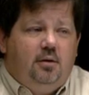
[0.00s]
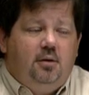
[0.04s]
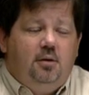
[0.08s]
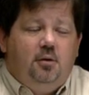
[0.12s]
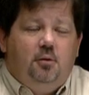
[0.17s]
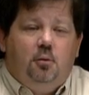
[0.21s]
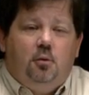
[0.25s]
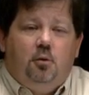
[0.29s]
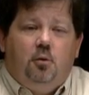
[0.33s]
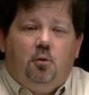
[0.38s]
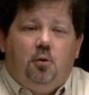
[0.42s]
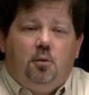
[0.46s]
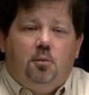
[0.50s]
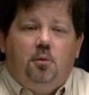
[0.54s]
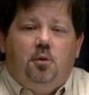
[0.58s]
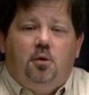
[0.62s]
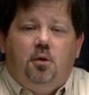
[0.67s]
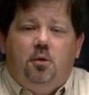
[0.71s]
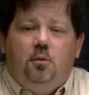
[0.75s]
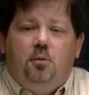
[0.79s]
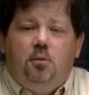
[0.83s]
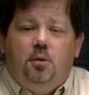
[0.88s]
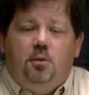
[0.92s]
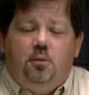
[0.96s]

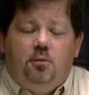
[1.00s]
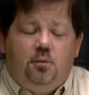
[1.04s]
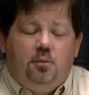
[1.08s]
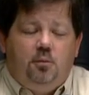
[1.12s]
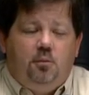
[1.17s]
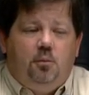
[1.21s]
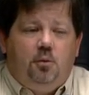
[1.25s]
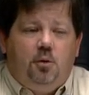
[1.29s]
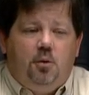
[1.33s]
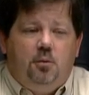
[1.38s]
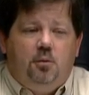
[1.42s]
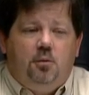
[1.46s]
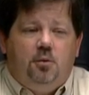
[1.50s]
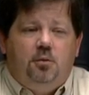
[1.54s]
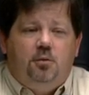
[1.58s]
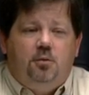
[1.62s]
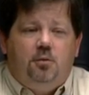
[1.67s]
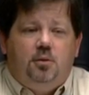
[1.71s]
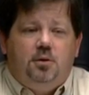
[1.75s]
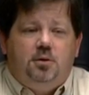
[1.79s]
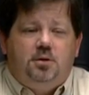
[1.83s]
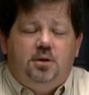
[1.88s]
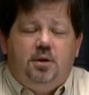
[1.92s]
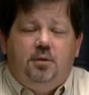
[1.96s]
normally we, we would
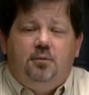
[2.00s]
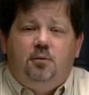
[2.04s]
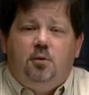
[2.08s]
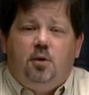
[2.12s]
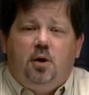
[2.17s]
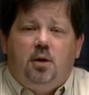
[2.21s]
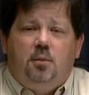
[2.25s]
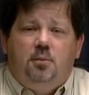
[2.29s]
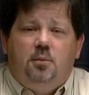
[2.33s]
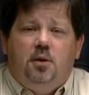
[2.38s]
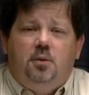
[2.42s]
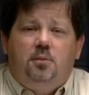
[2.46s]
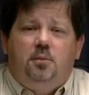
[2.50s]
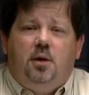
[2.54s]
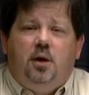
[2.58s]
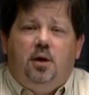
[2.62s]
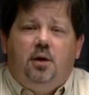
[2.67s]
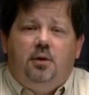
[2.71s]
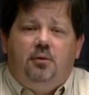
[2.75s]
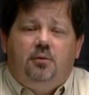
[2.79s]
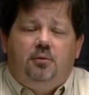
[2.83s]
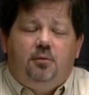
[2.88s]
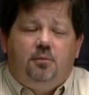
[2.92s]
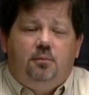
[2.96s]
receive quite a bit of
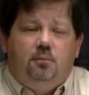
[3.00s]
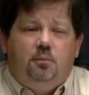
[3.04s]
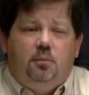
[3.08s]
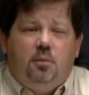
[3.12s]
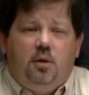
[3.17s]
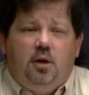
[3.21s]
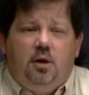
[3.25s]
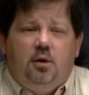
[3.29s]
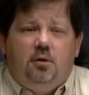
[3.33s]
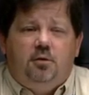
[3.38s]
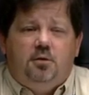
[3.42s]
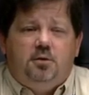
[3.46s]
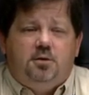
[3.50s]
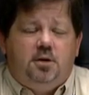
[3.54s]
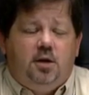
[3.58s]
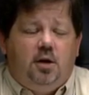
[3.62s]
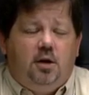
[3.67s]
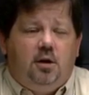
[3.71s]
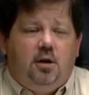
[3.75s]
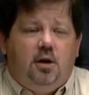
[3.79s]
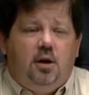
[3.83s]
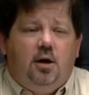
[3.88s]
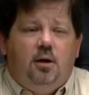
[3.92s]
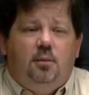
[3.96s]
money from interest
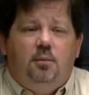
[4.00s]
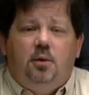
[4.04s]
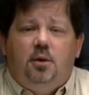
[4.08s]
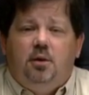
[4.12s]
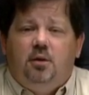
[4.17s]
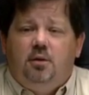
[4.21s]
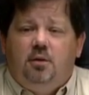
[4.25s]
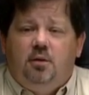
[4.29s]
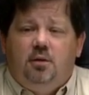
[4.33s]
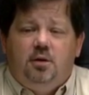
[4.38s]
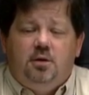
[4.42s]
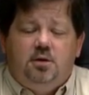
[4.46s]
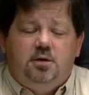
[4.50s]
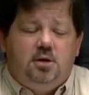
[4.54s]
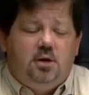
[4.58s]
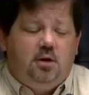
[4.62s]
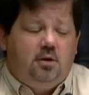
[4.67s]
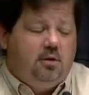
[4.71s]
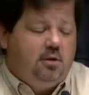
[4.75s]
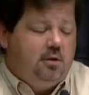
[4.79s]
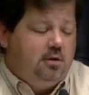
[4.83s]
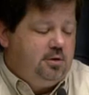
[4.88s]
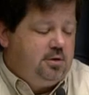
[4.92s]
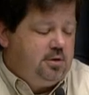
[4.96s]
income, and this
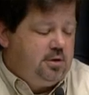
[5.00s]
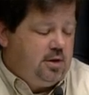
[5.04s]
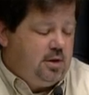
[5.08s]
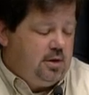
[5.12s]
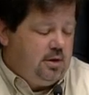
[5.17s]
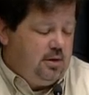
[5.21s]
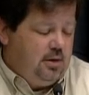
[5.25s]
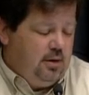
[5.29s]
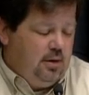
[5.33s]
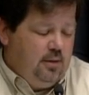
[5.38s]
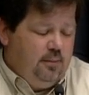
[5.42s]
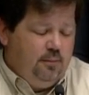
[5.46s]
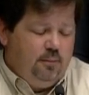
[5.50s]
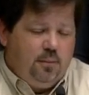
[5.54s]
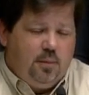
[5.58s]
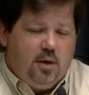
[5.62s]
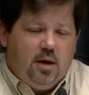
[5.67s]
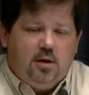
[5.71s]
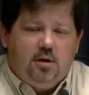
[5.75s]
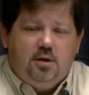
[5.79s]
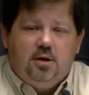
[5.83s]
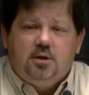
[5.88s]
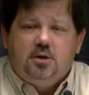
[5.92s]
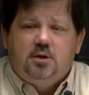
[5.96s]
year it's uh,
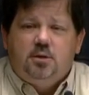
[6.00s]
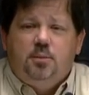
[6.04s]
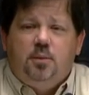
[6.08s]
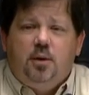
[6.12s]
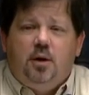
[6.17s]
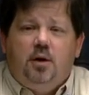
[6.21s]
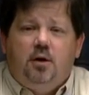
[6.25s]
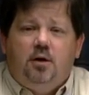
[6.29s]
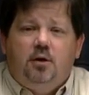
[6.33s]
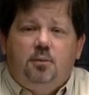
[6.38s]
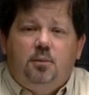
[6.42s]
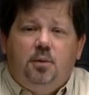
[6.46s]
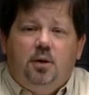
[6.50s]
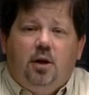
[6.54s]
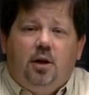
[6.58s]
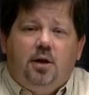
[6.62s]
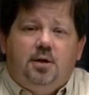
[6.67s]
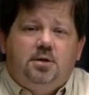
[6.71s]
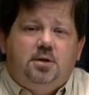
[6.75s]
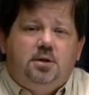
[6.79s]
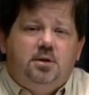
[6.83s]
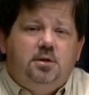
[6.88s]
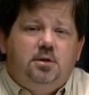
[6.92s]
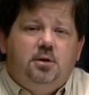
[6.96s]
anticipated to be
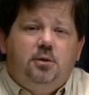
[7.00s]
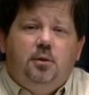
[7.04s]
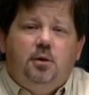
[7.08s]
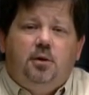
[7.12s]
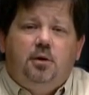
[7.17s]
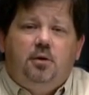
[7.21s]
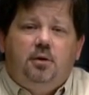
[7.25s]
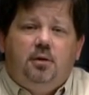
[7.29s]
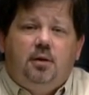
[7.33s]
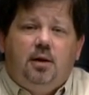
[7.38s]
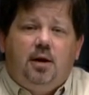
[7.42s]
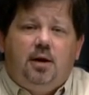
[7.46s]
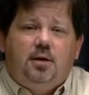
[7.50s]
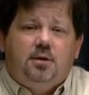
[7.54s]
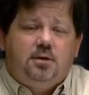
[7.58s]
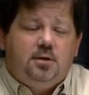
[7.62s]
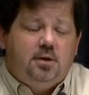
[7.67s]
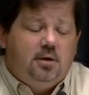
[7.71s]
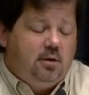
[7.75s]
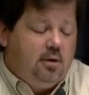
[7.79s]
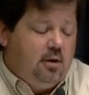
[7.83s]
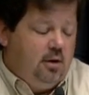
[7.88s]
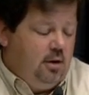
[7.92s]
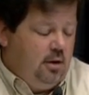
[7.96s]
less than
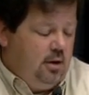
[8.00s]
200,000.